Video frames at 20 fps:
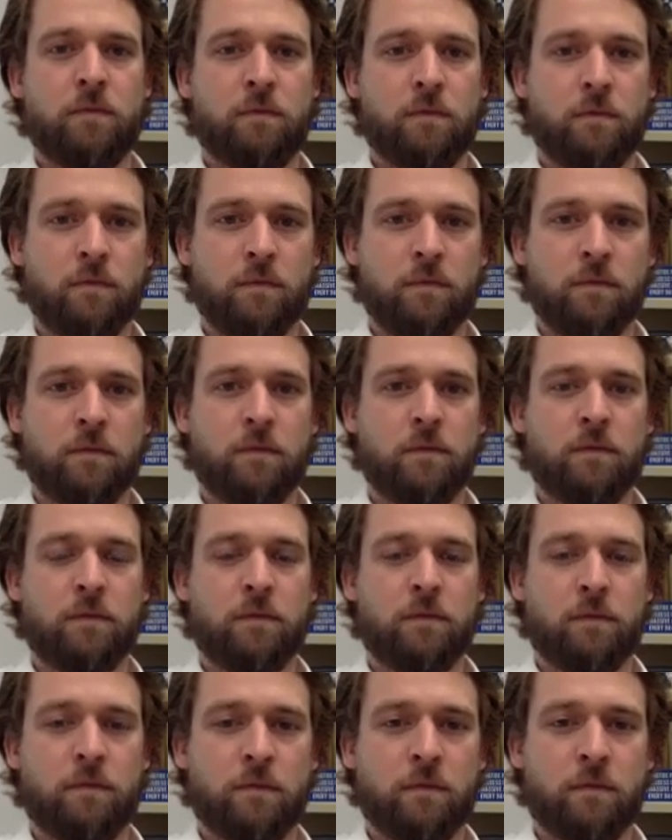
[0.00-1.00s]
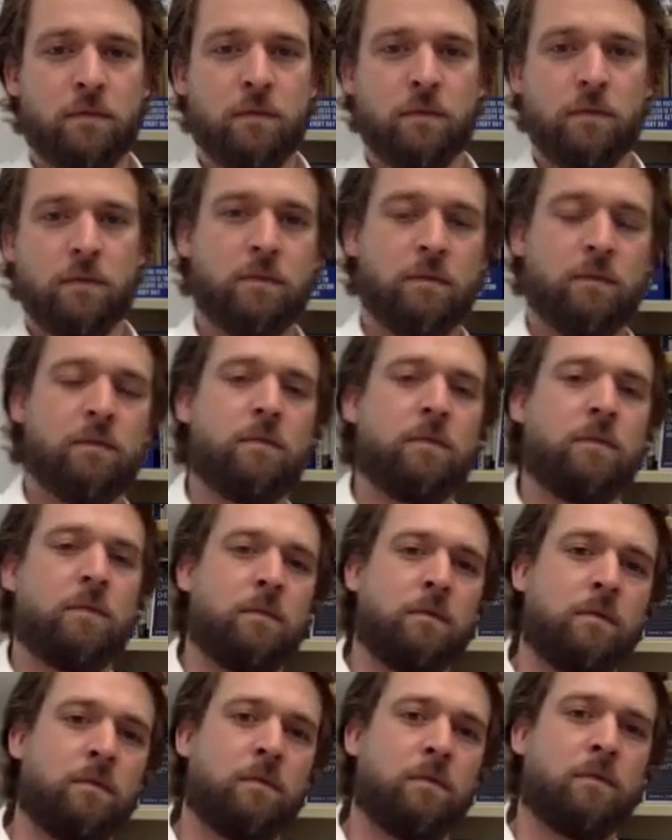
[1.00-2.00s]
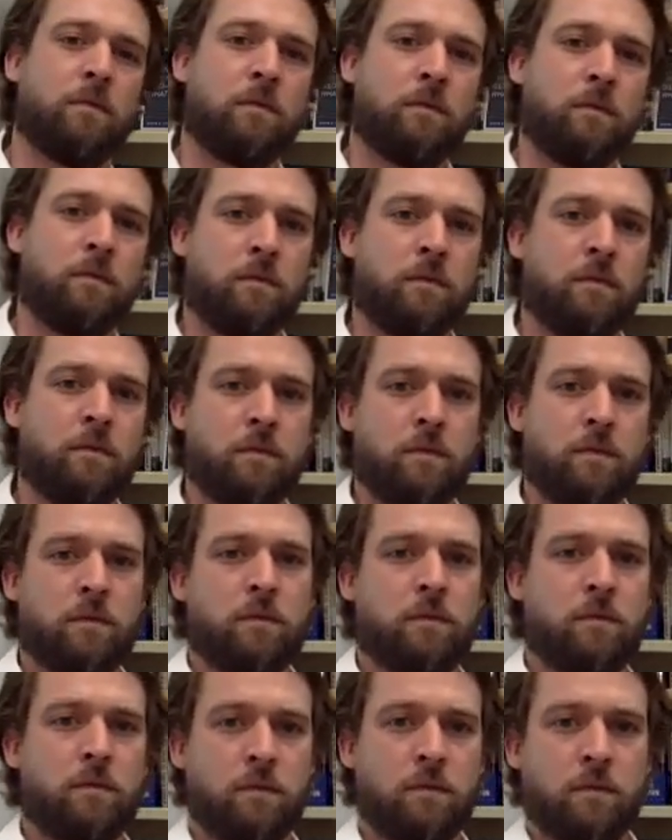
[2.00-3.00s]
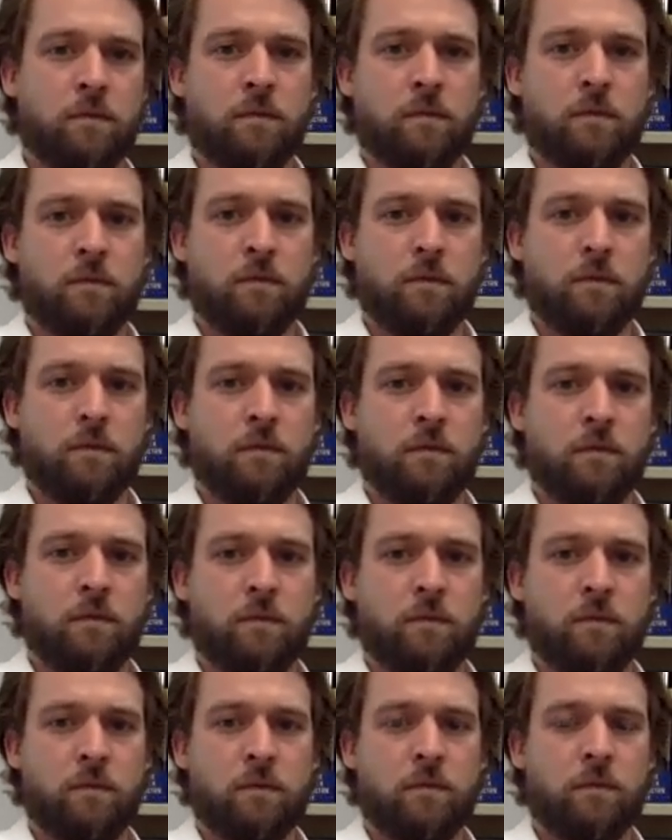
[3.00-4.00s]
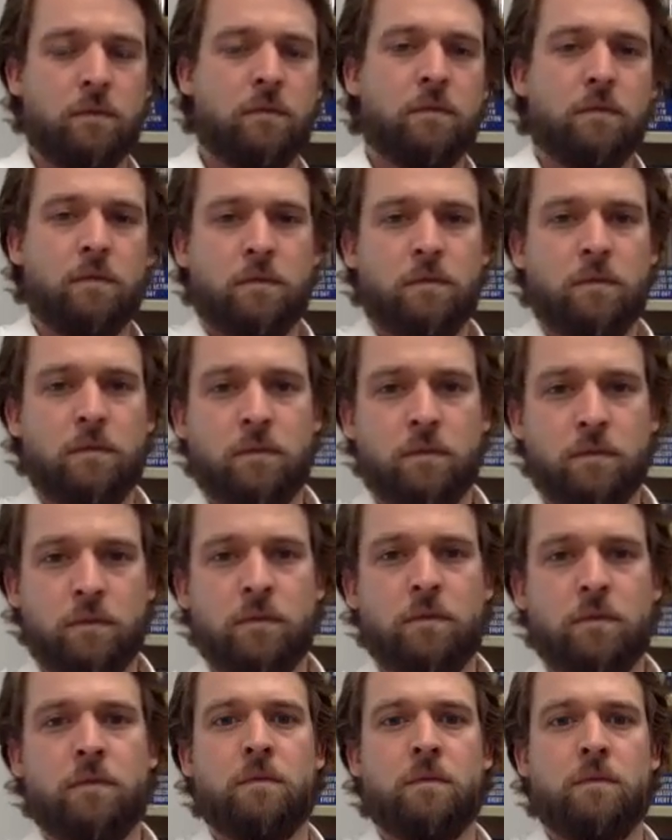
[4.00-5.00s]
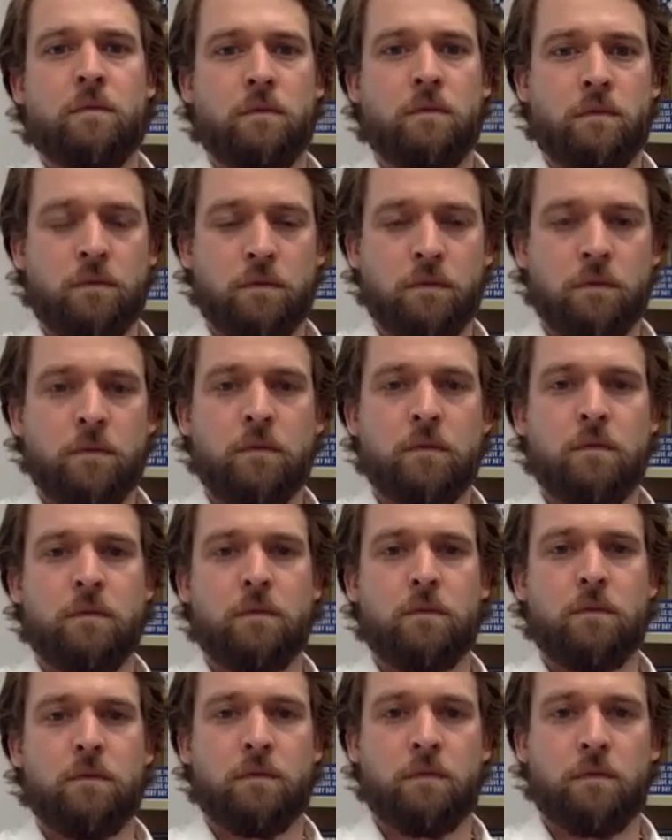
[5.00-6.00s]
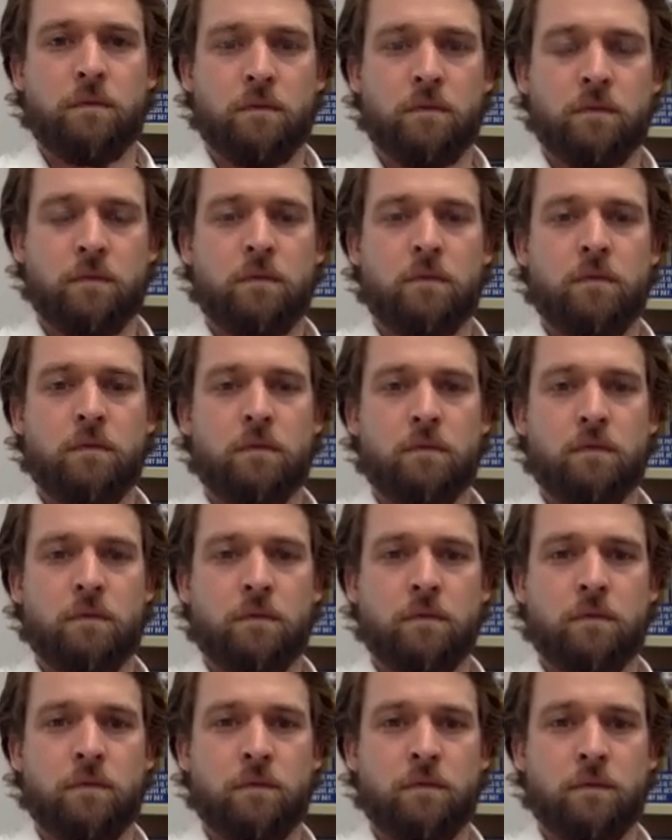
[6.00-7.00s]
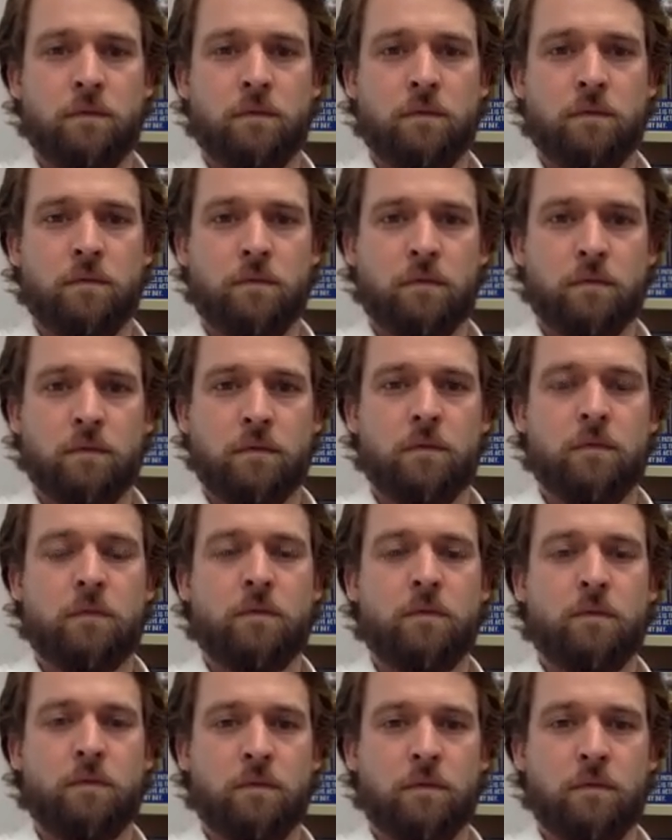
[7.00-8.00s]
(silent)